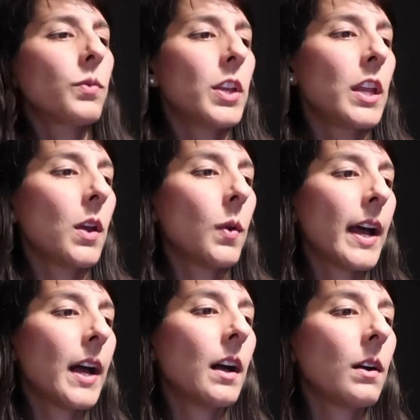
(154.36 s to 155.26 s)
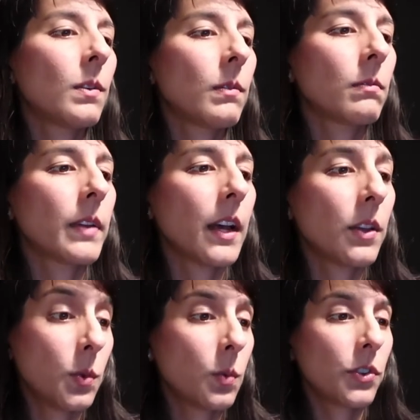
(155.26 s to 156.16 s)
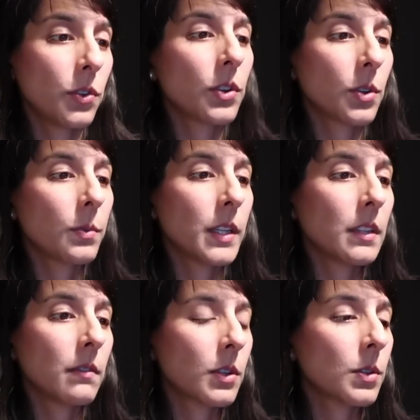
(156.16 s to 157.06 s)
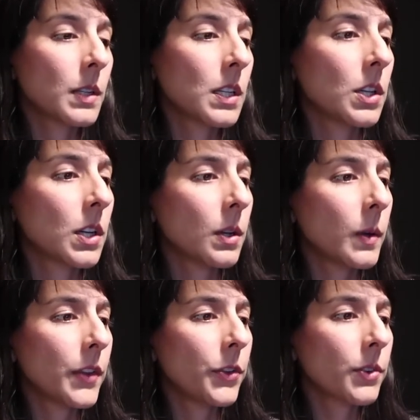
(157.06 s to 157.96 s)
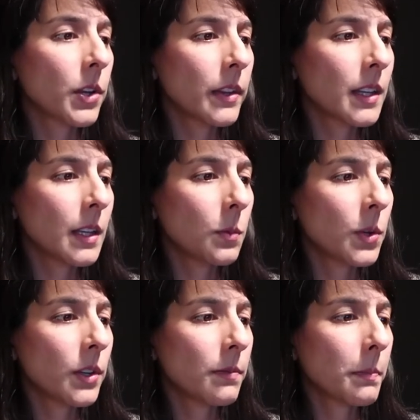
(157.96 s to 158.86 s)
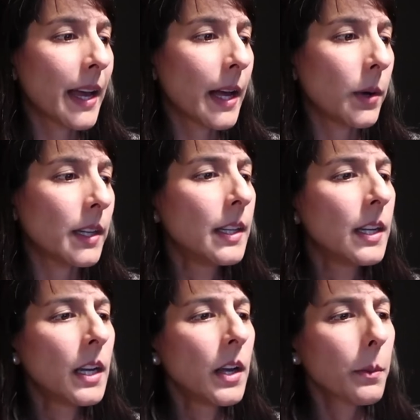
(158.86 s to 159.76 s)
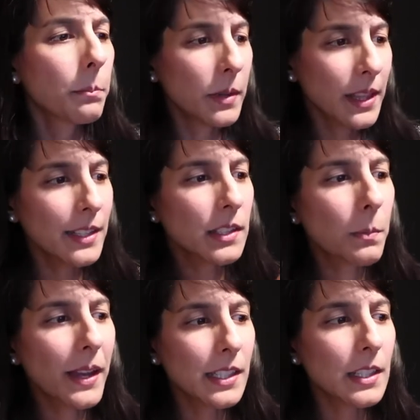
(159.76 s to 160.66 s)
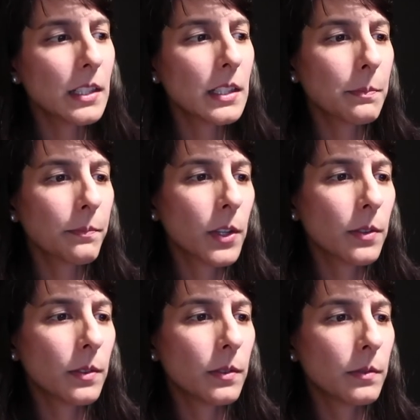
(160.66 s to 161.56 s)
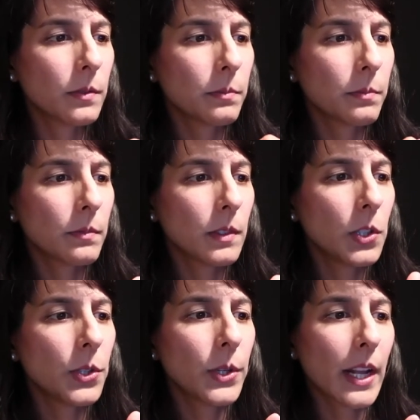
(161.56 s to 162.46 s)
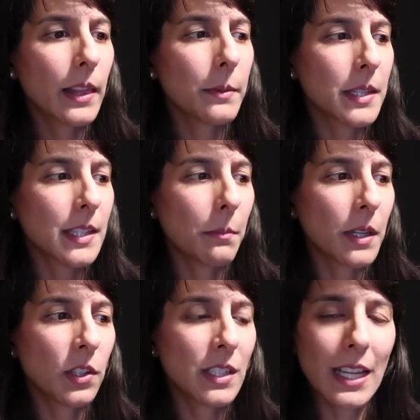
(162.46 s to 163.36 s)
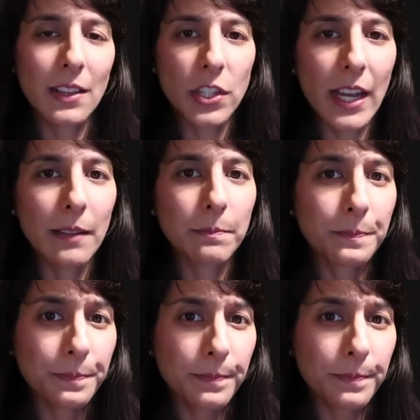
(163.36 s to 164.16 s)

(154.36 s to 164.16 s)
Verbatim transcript: you know how how you want your career career to go and you've got the key word of power but let's go back to this lunar eclipse that's happening on 10 Jan